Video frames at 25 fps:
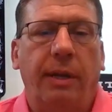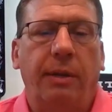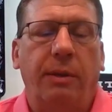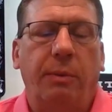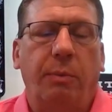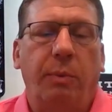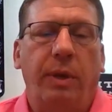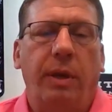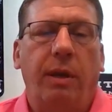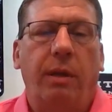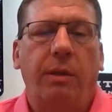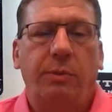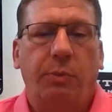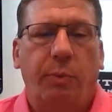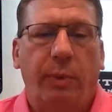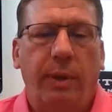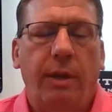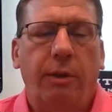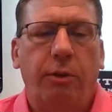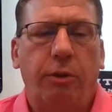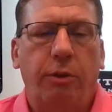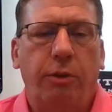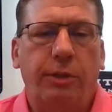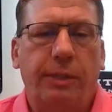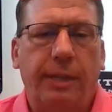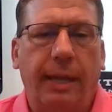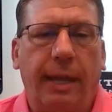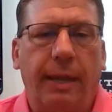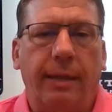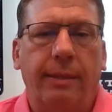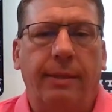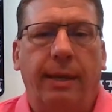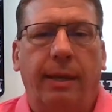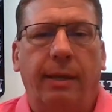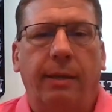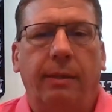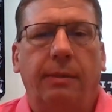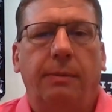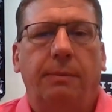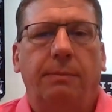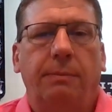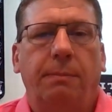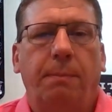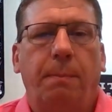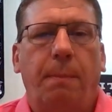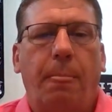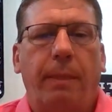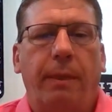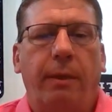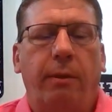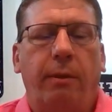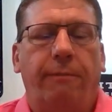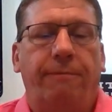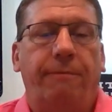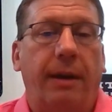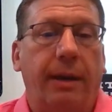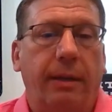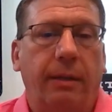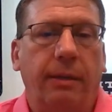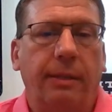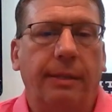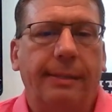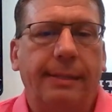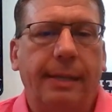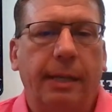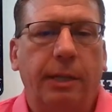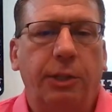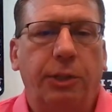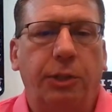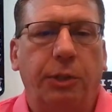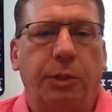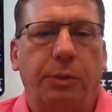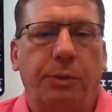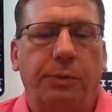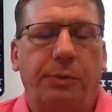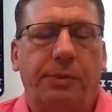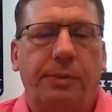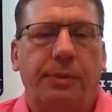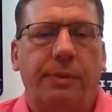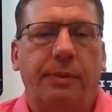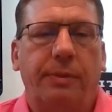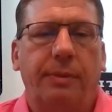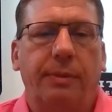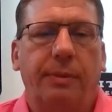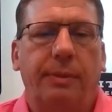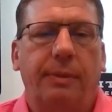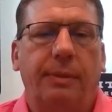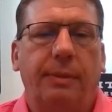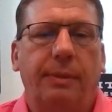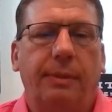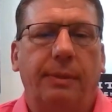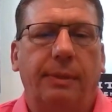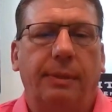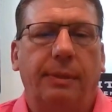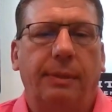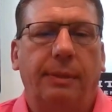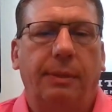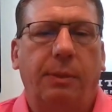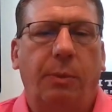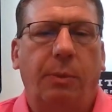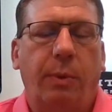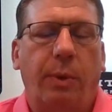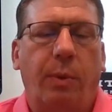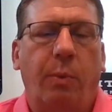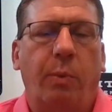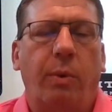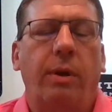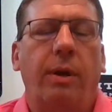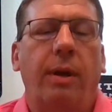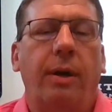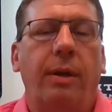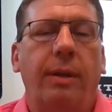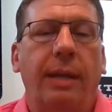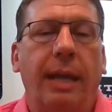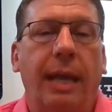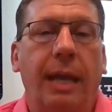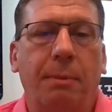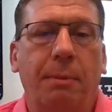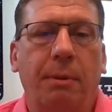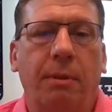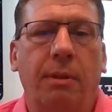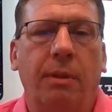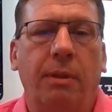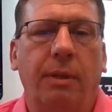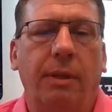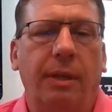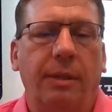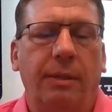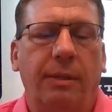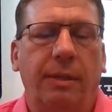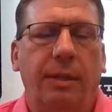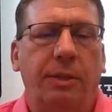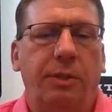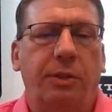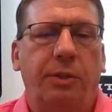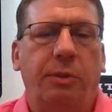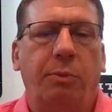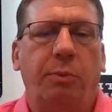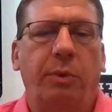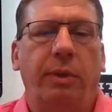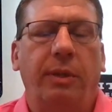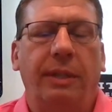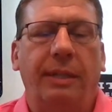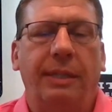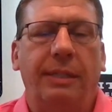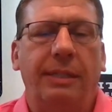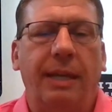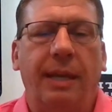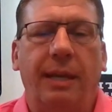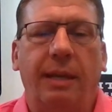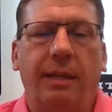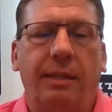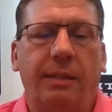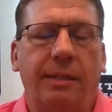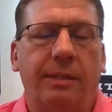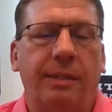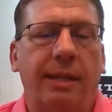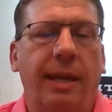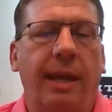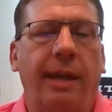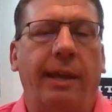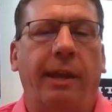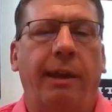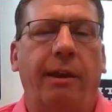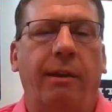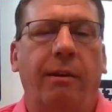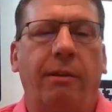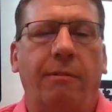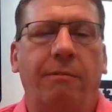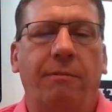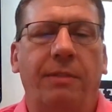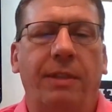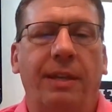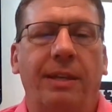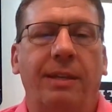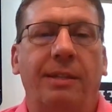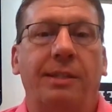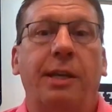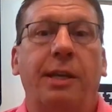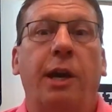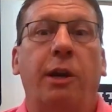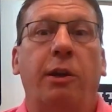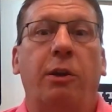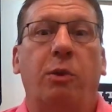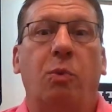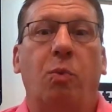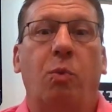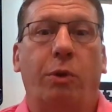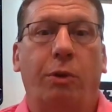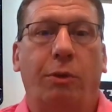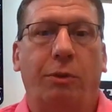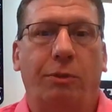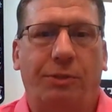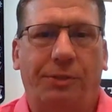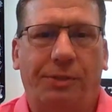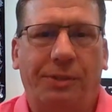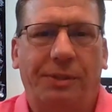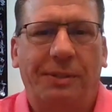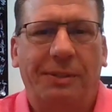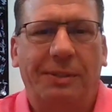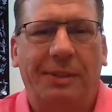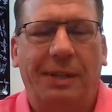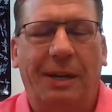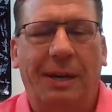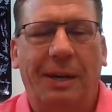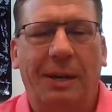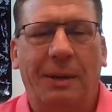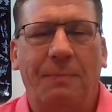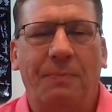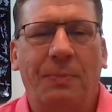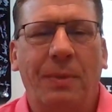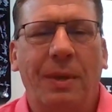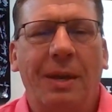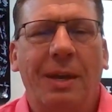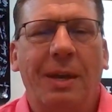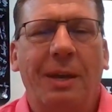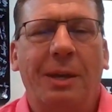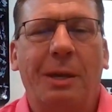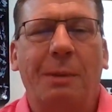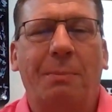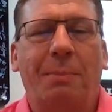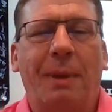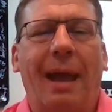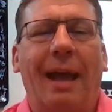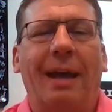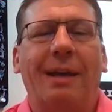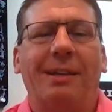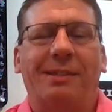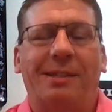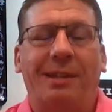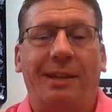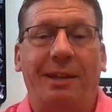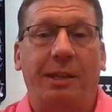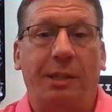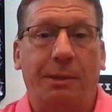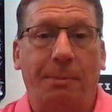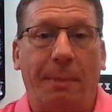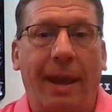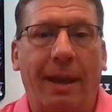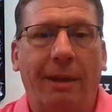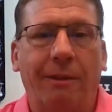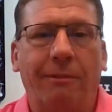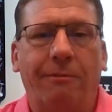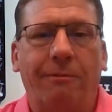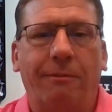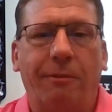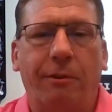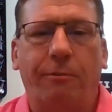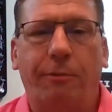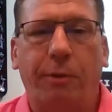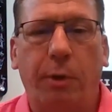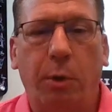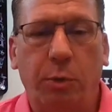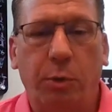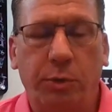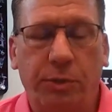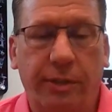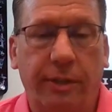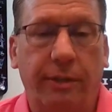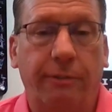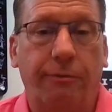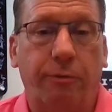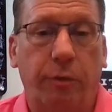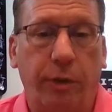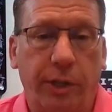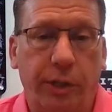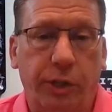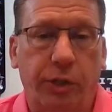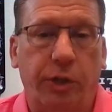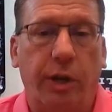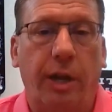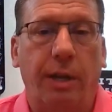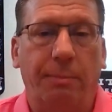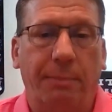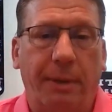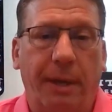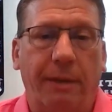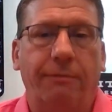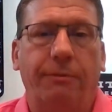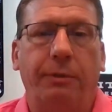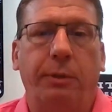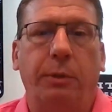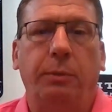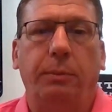And we also we understand that you know vital essentials we're unable uh, to really take to take care of the entire world's uh, capacity and demand for frozen and freeze dried pet food.